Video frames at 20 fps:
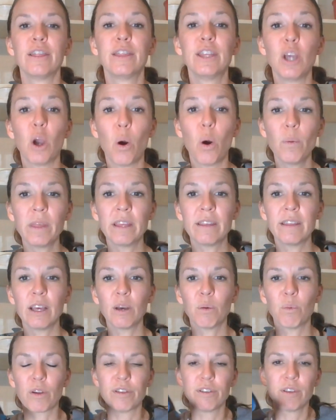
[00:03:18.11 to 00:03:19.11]
The only
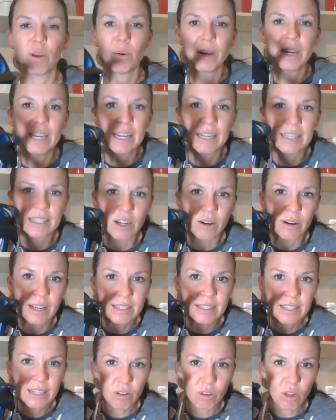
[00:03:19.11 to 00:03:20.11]
thing worth noting is there
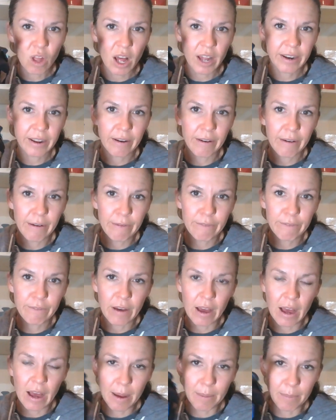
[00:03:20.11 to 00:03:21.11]
isn't a lot of
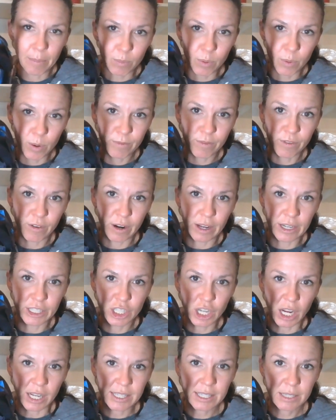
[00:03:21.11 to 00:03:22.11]
um, room for
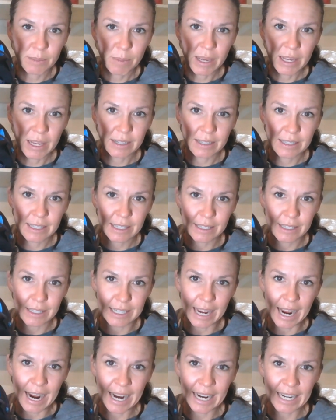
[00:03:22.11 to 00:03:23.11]
adjustment. This is a
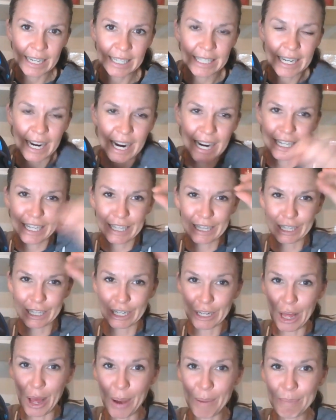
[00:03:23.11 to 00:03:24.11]
tiny, tiny
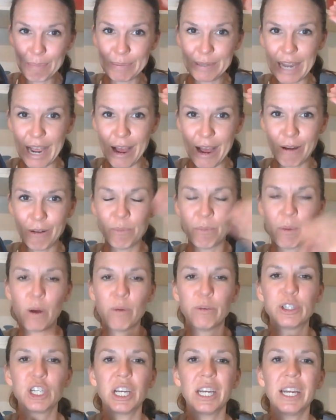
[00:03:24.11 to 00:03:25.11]
little up-down
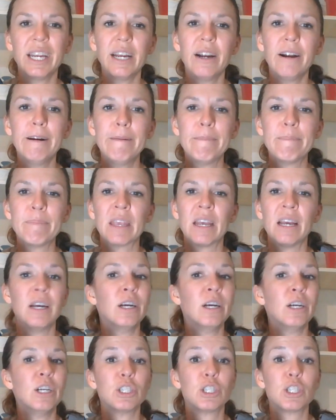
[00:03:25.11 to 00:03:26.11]
motion here.
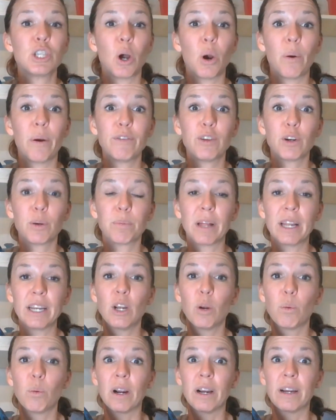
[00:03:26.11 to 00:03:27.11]
So if you're
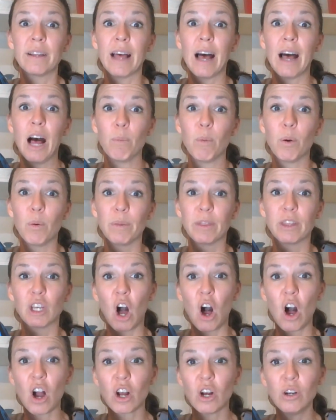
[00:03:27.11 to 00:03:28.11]
planning on wearing the helmet with
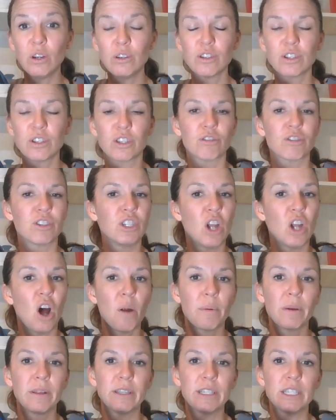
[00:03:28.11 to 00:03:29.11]
goggles, there's
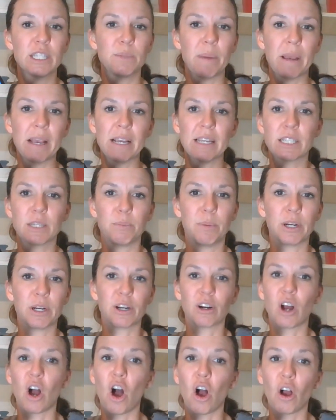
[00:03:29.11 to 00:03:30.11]
not really space to put
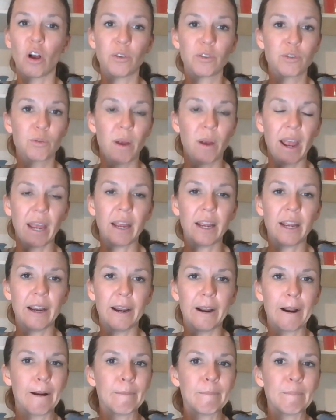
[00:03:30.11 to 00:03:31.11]
your goggles right
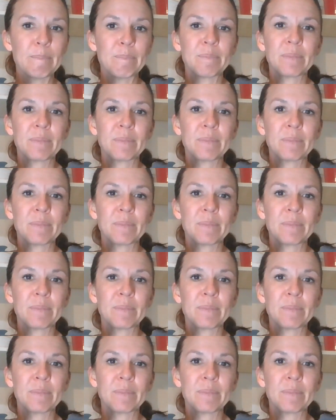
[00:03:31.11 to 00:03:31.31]
here.